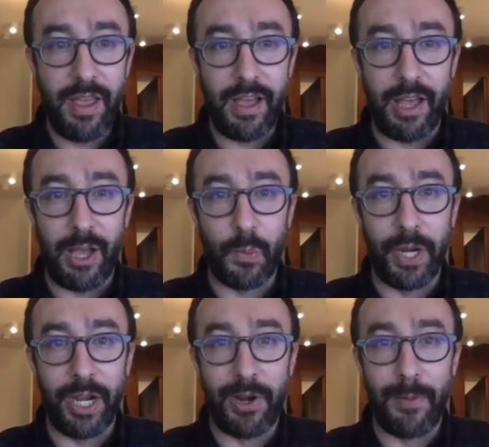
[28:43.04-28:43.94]
uh,
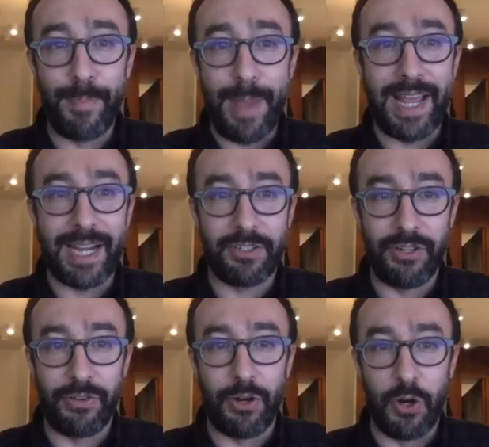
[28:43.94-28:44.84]
where bad
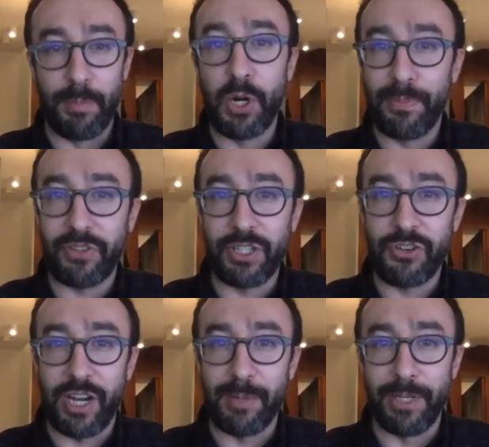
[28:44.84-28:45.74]
actors are, are, purposely
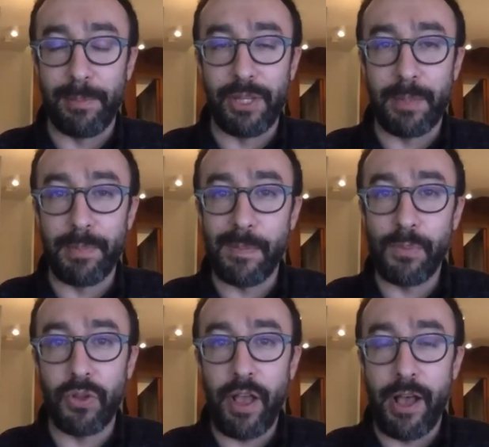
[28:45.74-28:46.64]
trying to manipulate
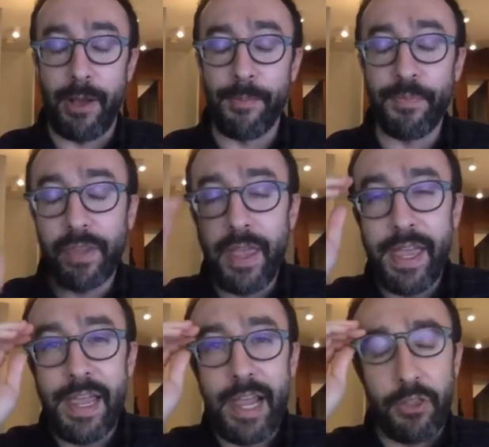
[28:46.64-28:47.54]
people. Um,
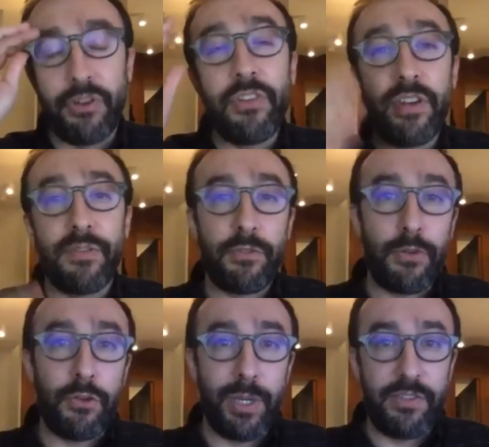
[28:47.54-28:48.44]
and there is a difference
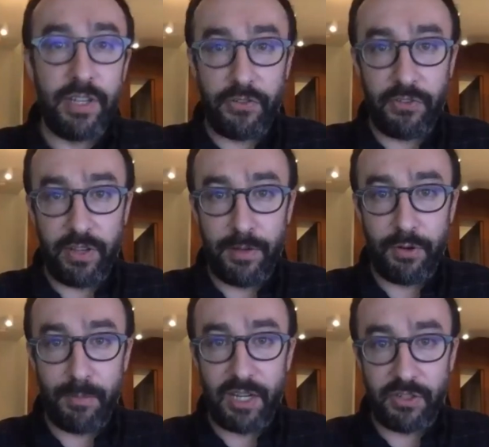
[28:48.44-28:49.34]
between
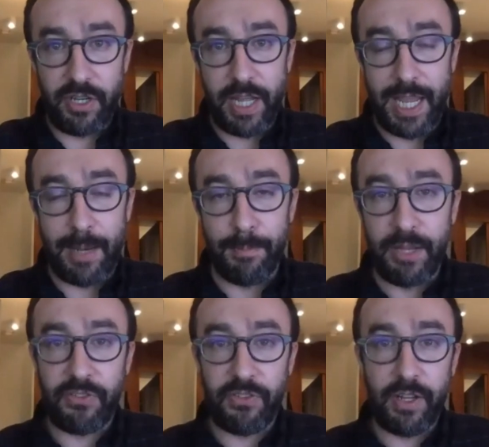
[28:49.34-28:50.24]
disinformation and
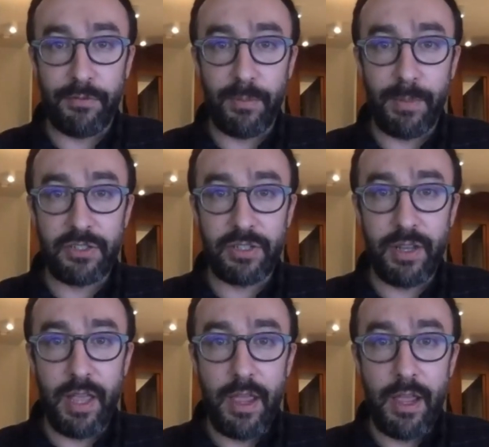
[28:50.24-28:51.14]

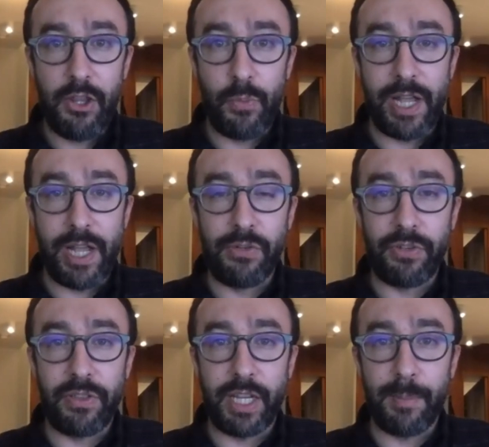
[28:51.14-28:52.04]
misinformation. The way I
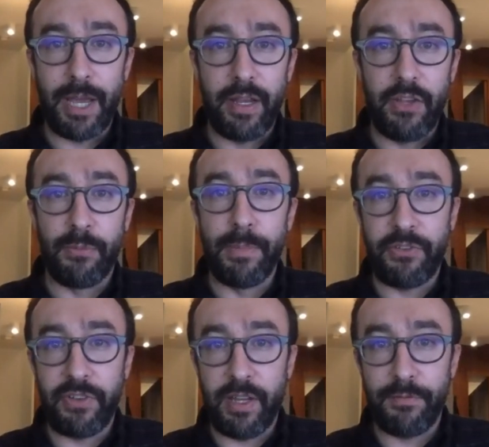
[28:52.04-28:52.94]
usually think about it is
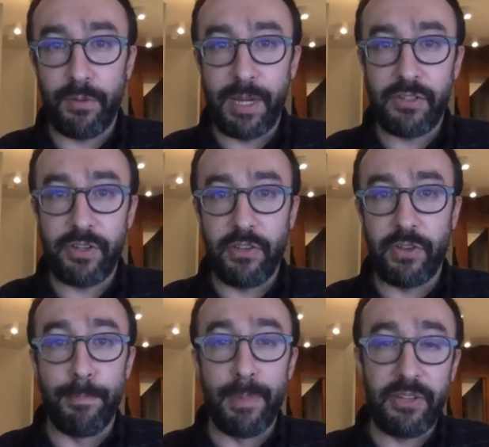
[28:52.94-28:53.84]
misinformation is
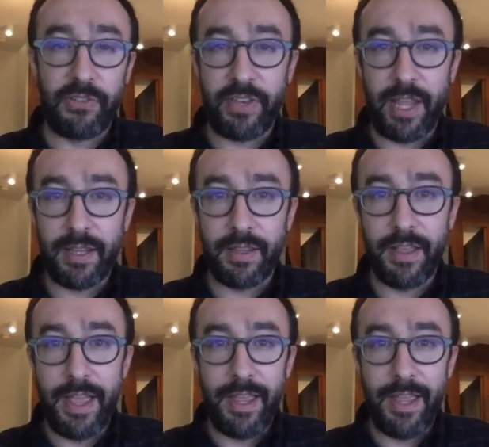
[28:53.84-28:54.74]
a mistake,
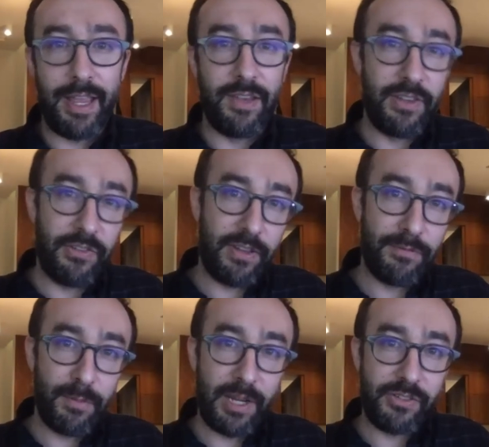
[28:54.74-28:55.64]
and
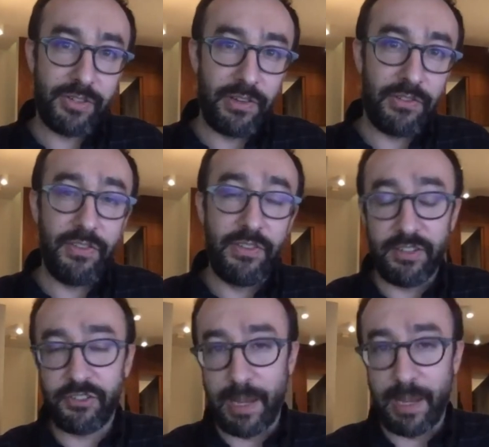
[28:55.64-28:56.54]
disinformation is
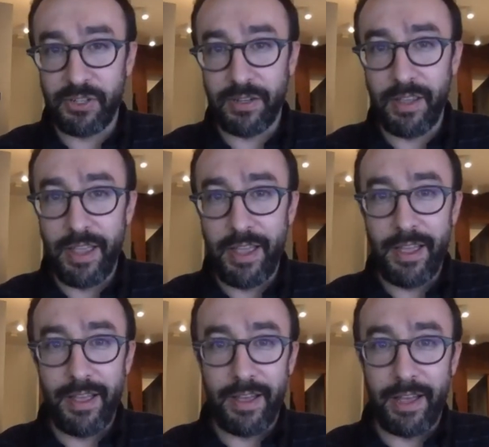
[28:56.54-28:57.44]
deception.
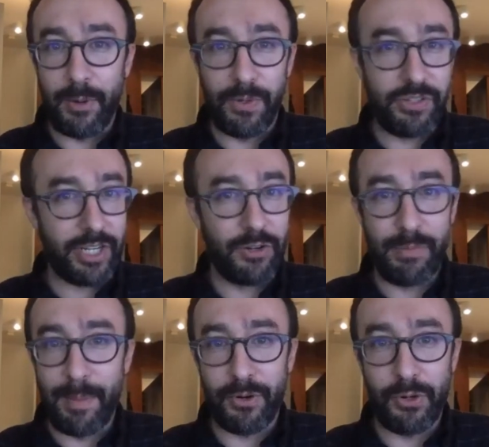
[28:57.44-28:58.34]
I wish I could
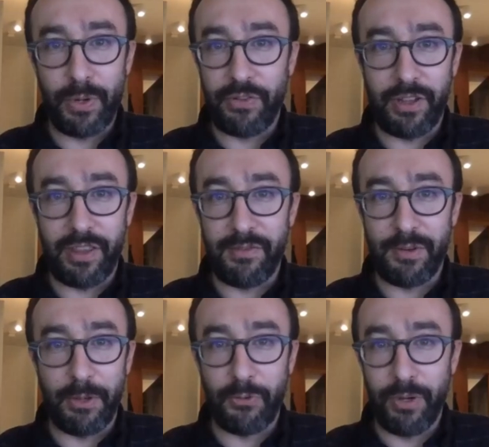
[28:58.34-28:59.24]
remember who I saw that
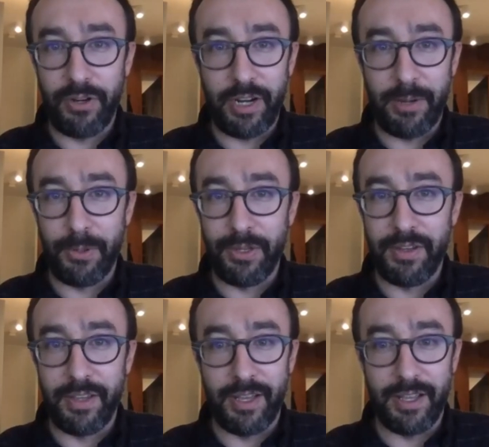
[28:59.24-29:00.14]
from on Twitter. I would
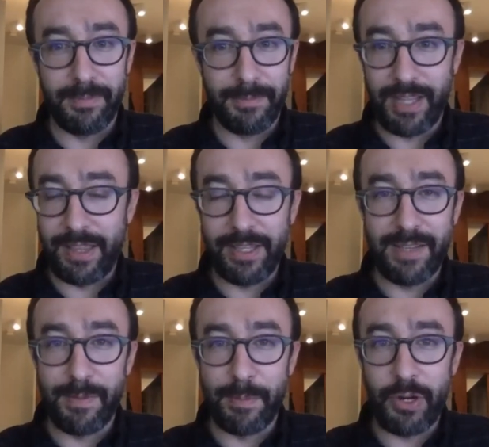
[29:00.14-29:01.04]
uh, gladly
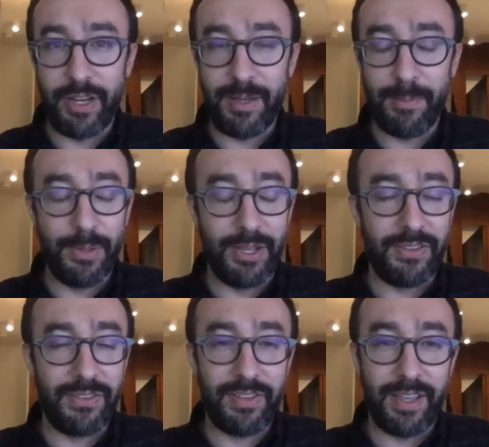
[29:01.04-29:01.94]
give them credit,
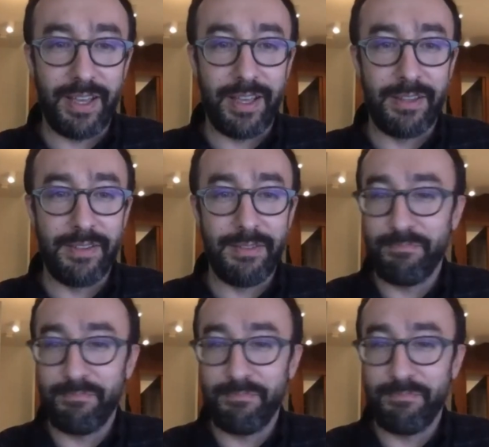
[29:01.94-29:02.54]
but uh,